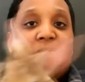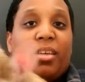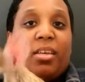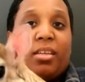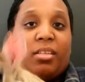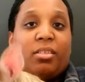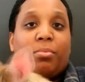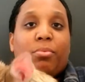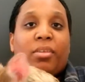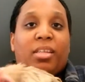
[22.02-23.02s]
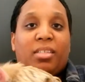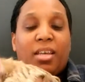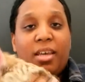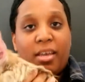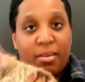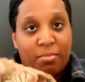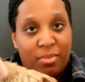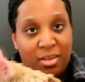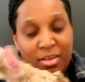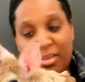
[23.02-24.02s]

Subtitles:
he is pretty tame,